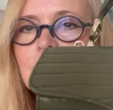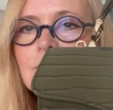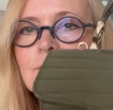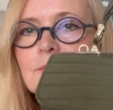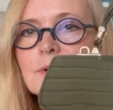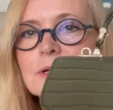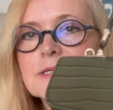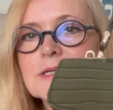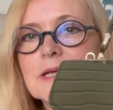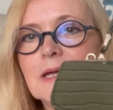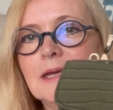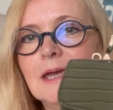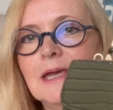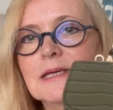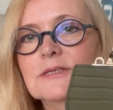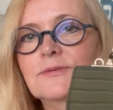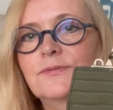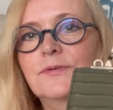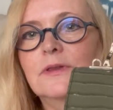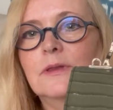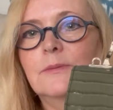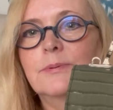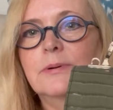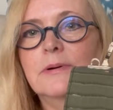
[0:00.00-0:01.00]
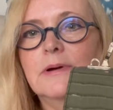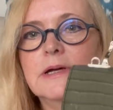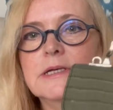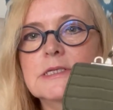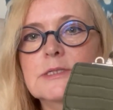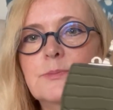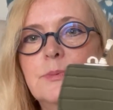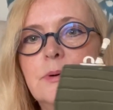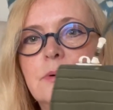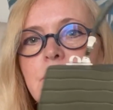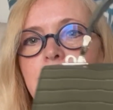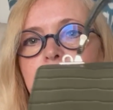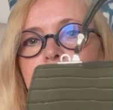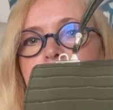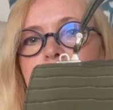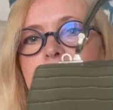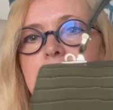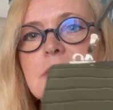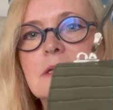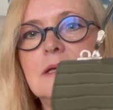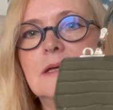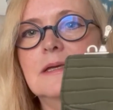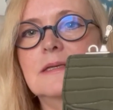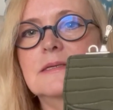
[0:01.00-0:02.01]
which I guess for the price point
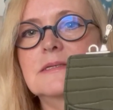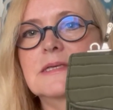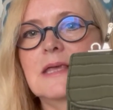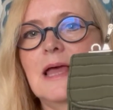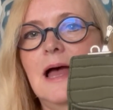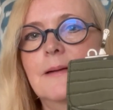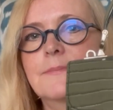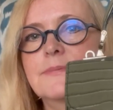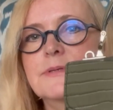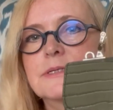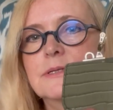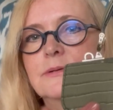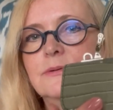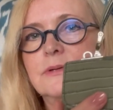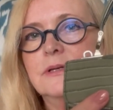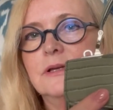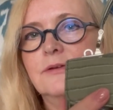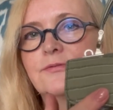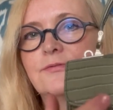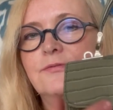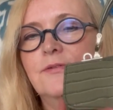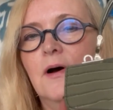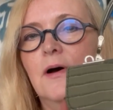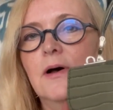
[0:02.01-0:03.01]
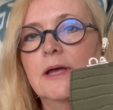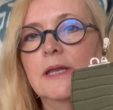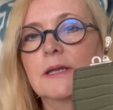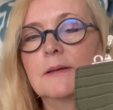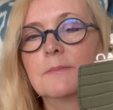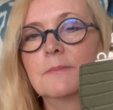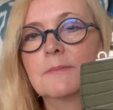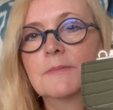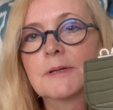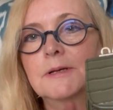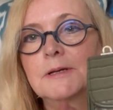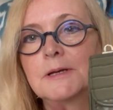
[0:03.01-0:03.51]
is absolutely fine.